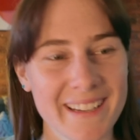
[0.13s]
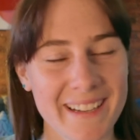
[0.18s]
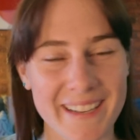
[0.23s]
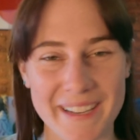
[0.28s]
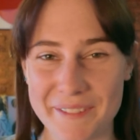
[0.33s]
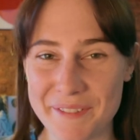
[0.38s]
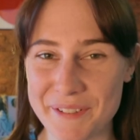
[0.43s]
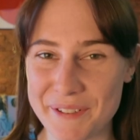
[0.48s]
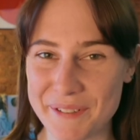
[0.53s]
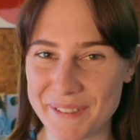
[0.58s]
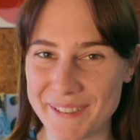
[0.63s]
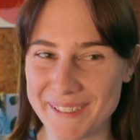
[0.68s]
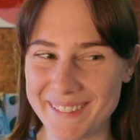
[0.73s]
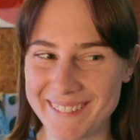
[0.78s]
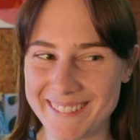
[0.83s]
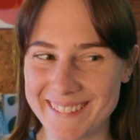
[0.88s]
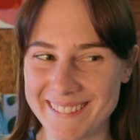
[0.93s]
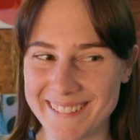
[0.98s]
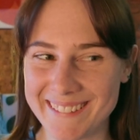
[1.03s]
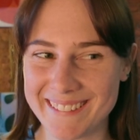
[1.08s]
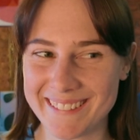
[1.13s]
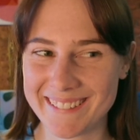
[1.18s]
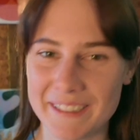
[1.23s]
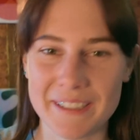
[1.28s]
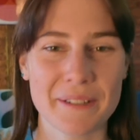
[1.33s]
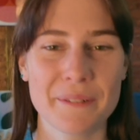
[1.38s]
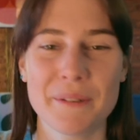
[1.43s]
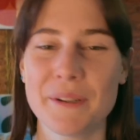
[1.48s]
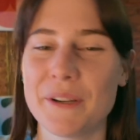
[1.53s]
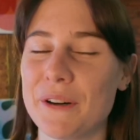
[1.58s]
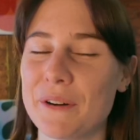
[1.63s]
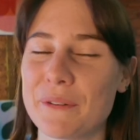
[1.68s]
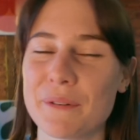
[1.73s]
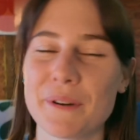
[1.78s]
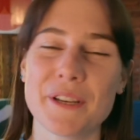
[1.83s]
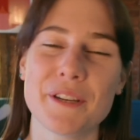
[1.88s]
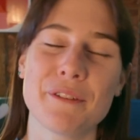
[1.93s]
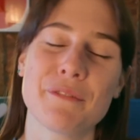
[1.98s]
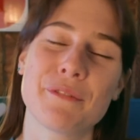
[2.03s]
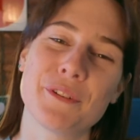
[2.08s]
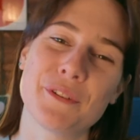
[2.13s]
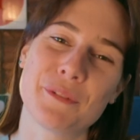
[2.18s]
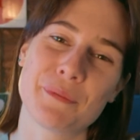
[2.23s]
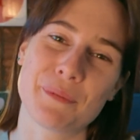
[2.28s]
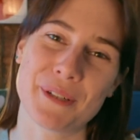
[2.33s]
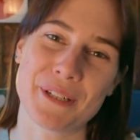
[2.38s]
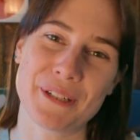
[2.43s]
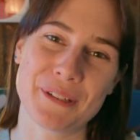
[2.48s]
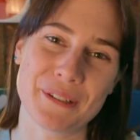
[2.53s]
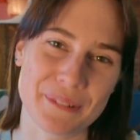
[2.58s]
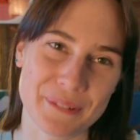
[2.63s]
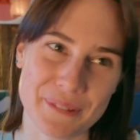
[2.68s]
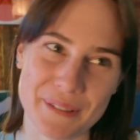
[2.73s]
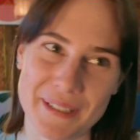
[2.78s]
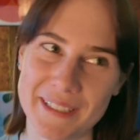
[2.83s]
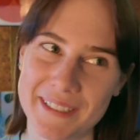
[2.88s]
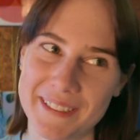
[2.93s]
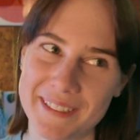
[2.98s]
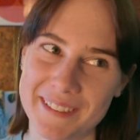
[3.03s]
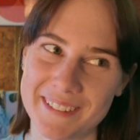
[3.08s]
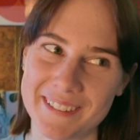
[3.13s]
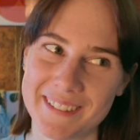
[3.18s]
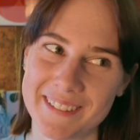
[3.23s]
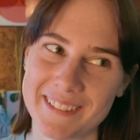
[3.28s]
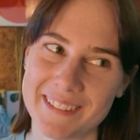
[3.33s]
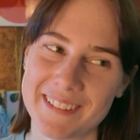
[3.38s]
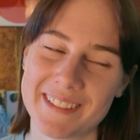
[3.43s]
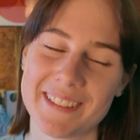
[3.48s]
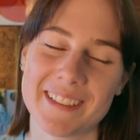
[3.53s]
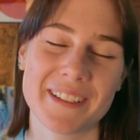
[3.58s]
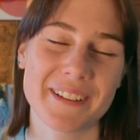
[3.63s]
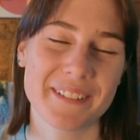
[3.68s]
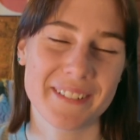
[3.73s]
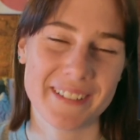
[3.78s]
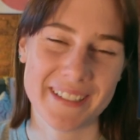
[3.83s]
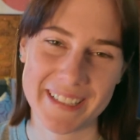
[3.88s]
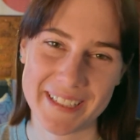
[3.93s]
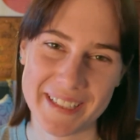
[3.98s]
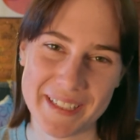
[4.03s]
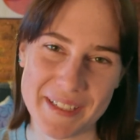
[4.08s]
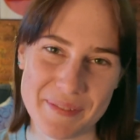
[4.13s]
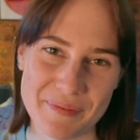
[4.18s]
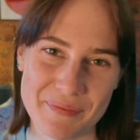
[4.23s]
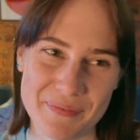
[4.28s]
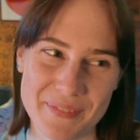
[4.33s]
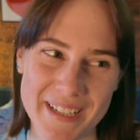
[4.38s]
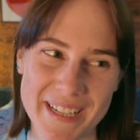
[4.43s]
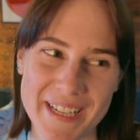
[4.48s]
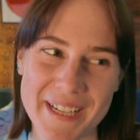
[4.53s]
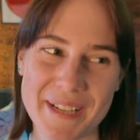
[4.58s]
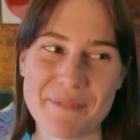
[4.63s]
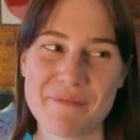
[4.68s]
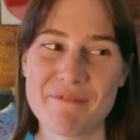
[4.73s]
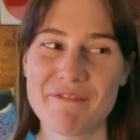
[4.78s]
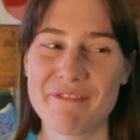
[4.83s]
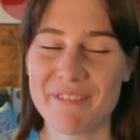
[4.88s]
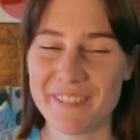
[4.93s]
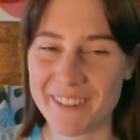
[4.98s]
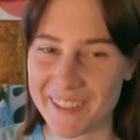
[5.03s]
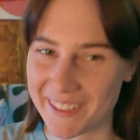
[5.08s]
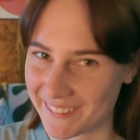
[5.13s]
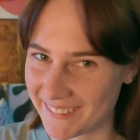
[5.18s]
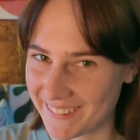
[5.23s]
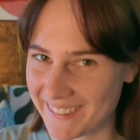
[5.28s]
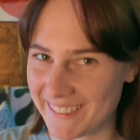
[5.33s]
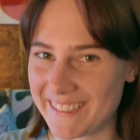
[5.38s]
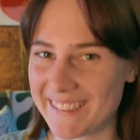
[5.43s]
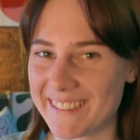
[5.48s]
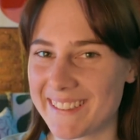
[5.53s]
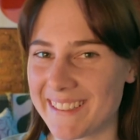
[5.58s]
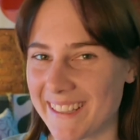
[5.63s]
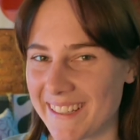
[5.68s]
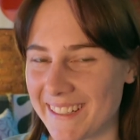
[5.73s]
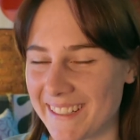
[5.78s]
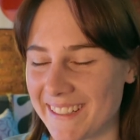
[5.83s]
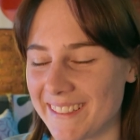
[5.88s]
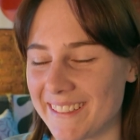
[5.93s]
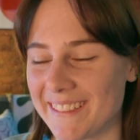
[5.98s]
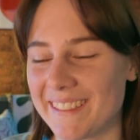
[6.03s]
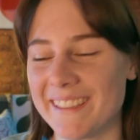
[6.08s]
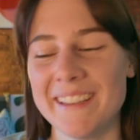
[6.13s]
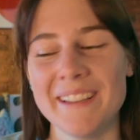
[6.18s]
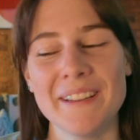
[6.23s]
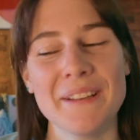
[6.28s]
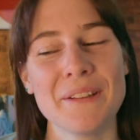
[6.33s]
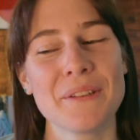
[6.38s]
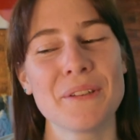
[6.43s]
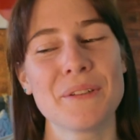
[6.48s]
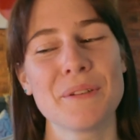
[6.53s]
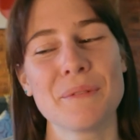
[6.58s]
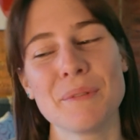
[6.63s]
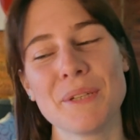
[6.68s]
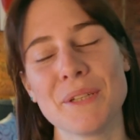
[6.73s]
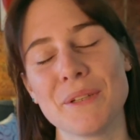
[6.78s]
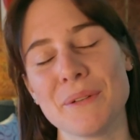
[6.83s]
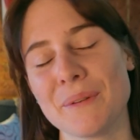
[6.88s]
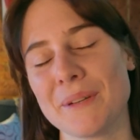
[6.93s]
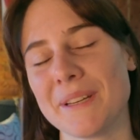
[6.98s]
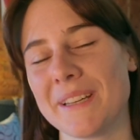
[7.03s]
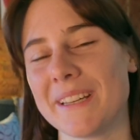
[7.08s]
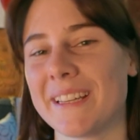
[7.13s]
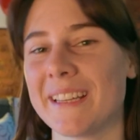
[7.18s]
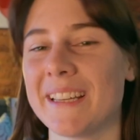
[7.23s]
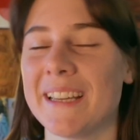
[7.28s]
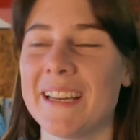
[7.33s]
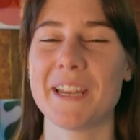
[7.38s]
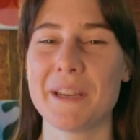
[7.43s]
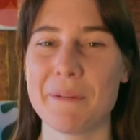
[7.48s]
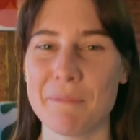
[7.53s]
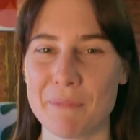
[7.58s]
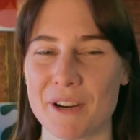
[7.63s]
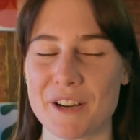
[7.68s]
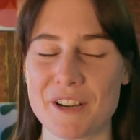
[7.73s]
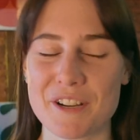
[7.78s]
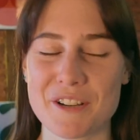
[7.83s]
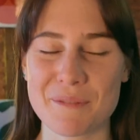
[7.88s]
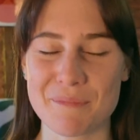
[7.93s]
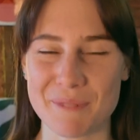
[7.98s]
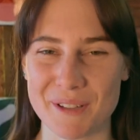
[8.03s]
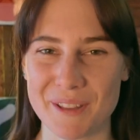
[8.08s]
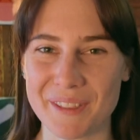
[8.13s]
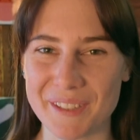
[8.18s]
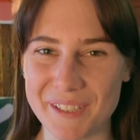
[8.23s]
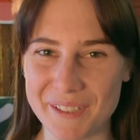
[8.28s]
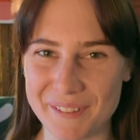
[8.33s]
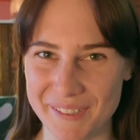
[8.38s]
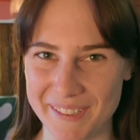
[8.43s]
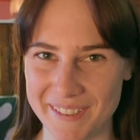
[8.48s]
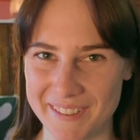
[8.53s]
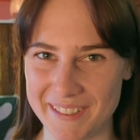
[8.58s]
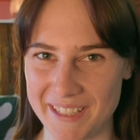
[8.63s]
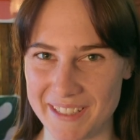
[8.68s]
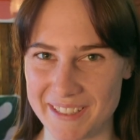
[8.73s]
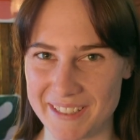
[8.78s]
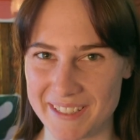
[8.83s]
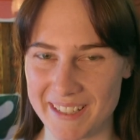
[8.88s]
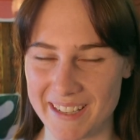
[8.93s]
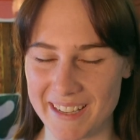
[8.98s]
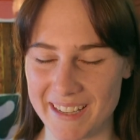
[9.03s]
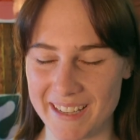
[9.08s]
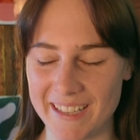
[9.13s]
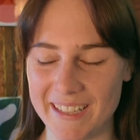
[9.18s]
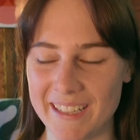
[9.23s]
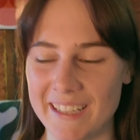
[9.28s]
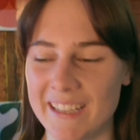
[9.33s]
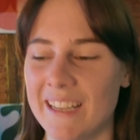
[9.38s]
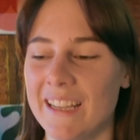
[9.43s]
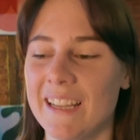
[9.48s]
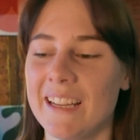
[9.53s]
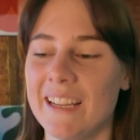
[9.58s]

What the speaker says: Hi everyone. Are we all ready for spring or what? Because I know I am. And I'm very excited to be doing a March monthly reset today.